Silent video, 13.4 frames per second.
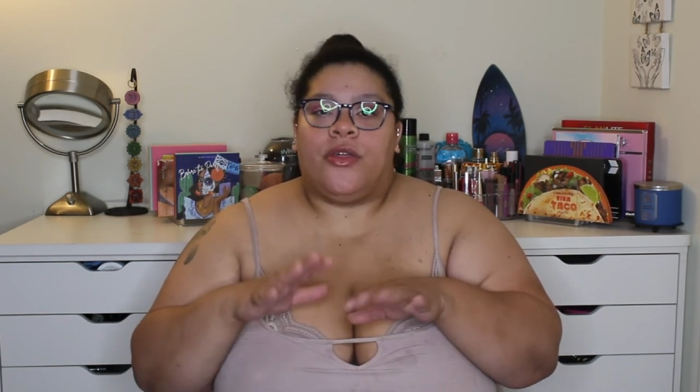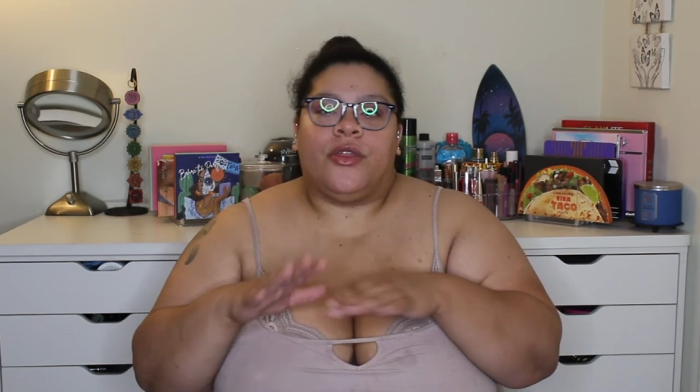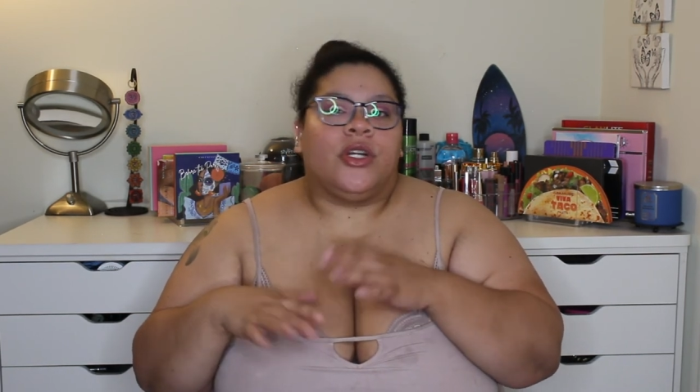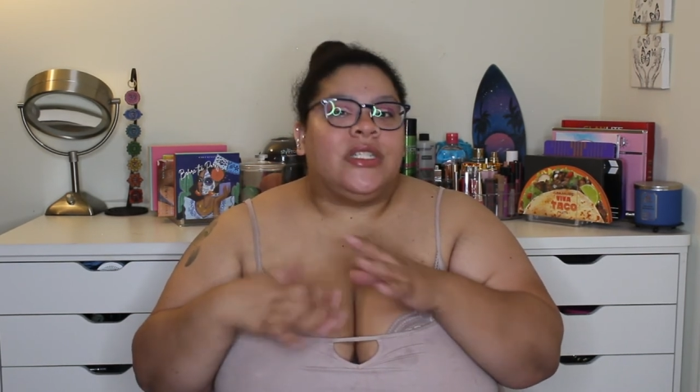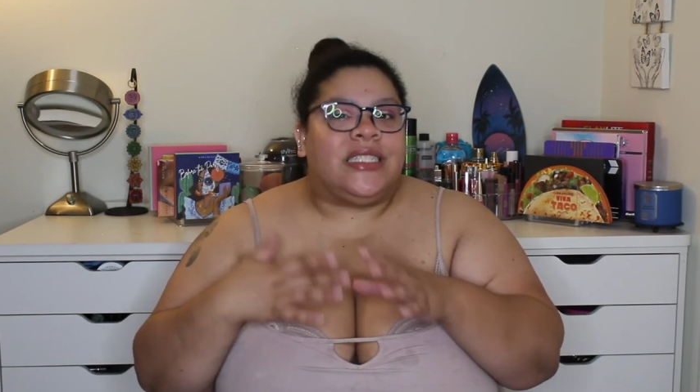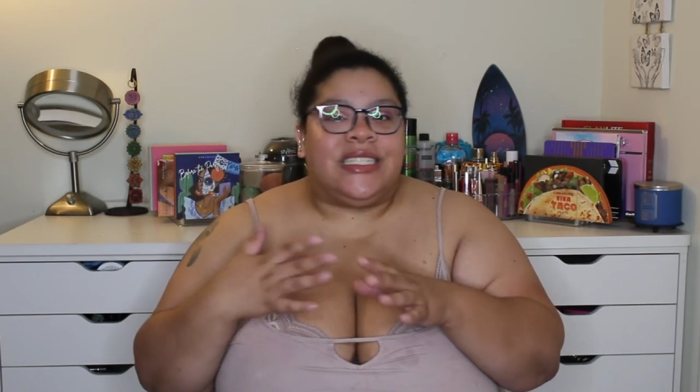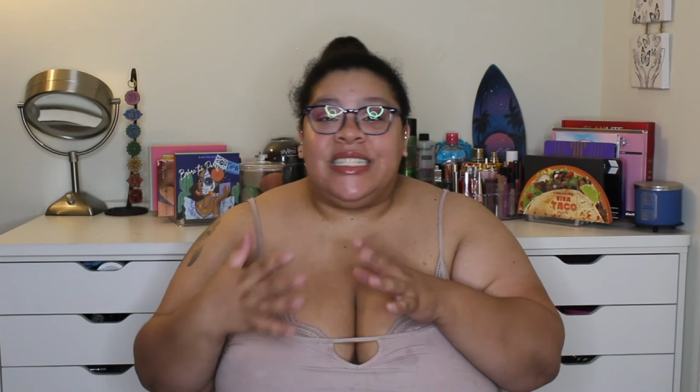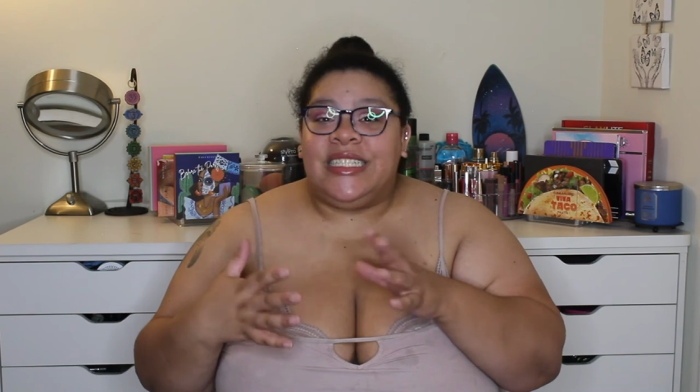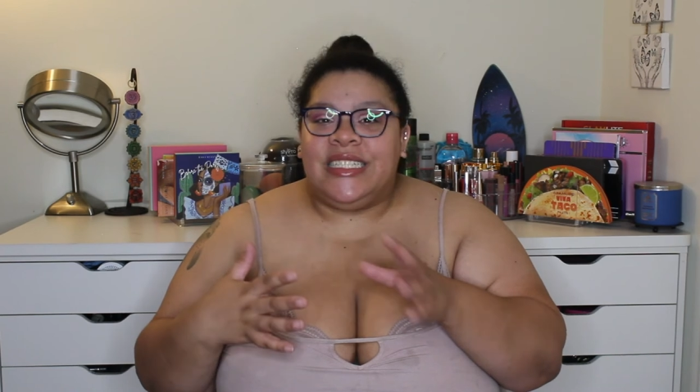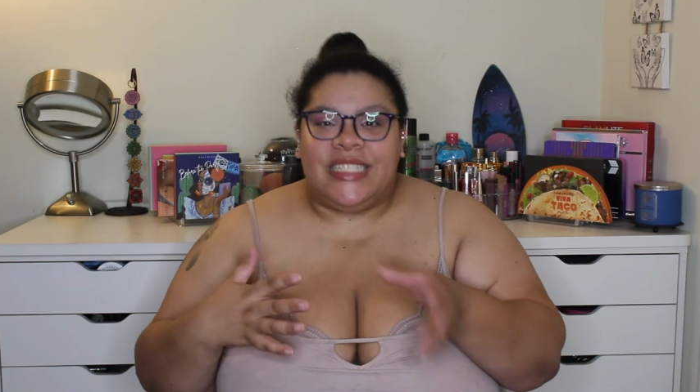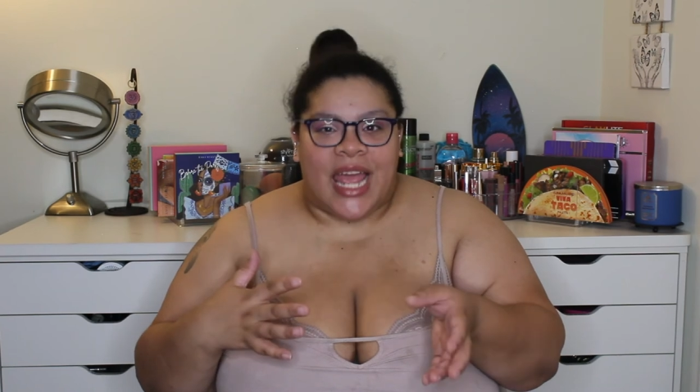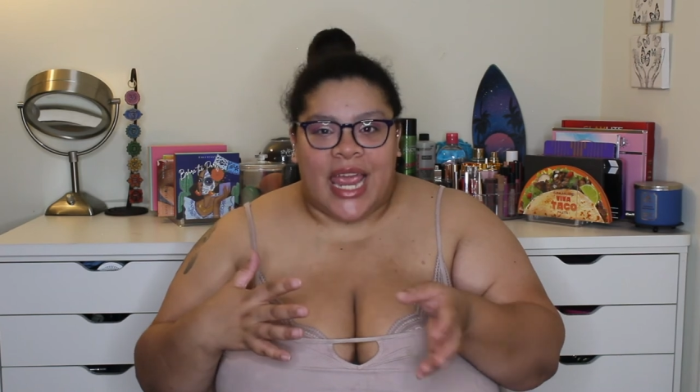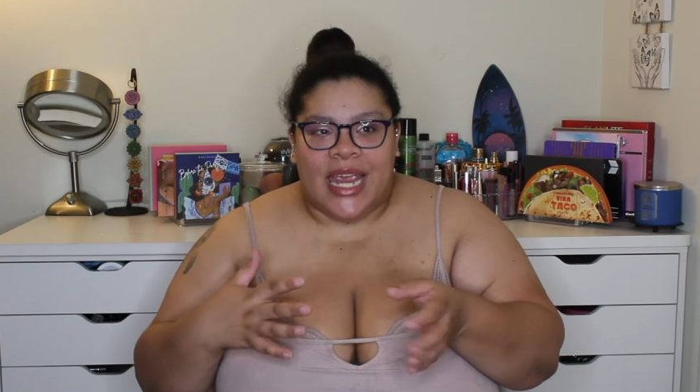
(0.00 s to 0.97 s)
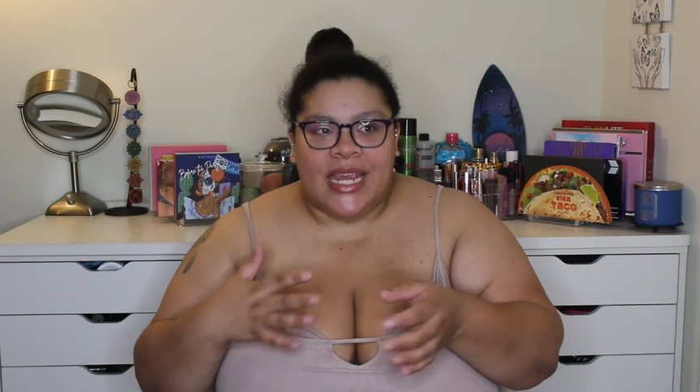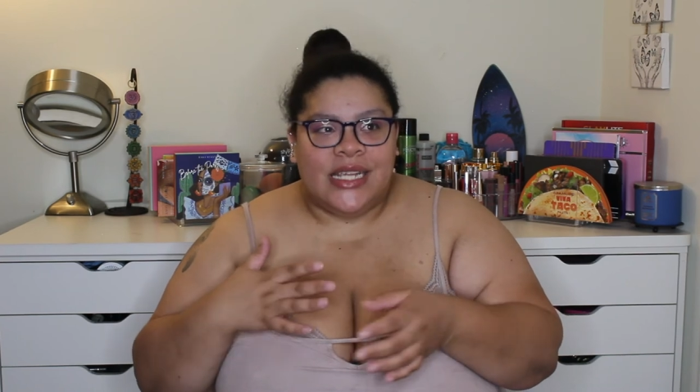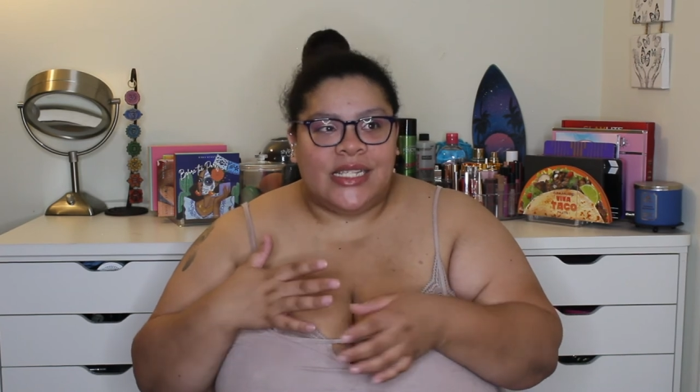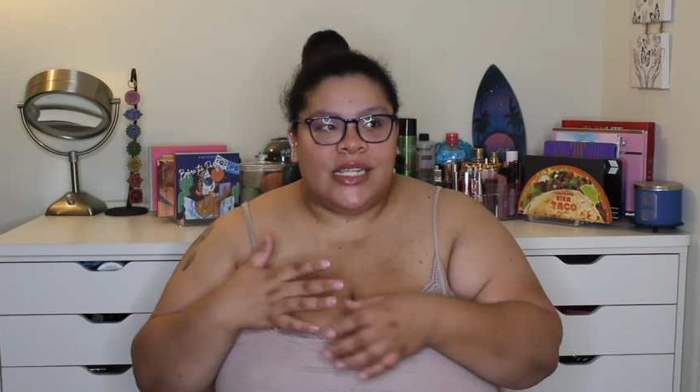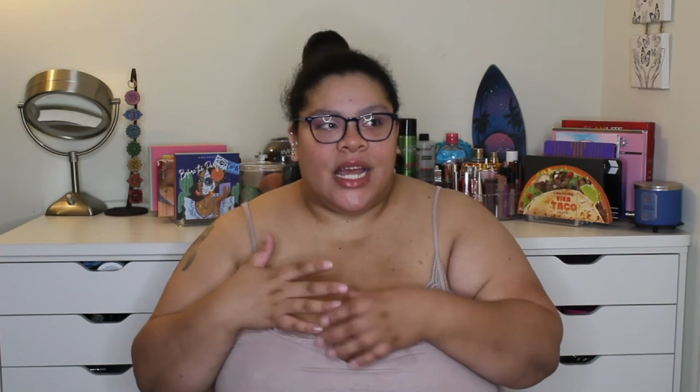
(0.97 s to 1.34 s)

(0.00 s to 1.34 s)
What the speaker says: 13 days,